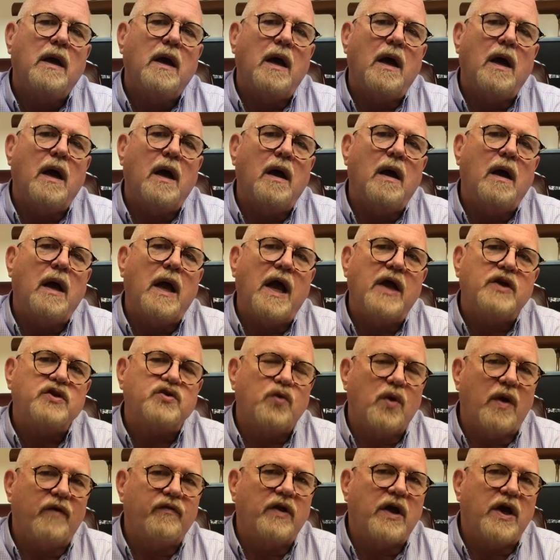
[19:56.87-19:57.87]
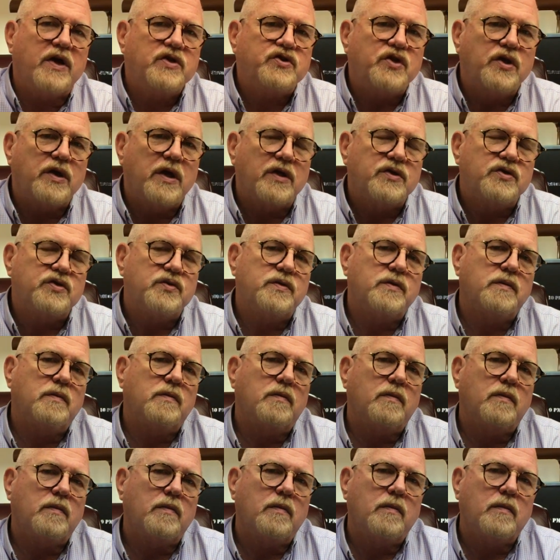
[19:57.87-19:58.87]
as Revelation gets
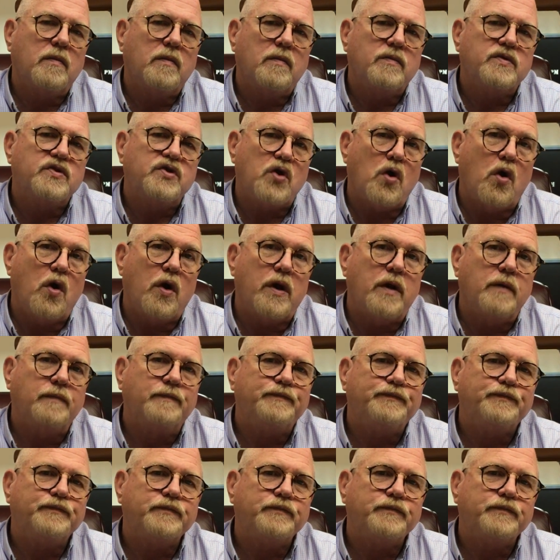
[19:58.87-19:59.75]
started.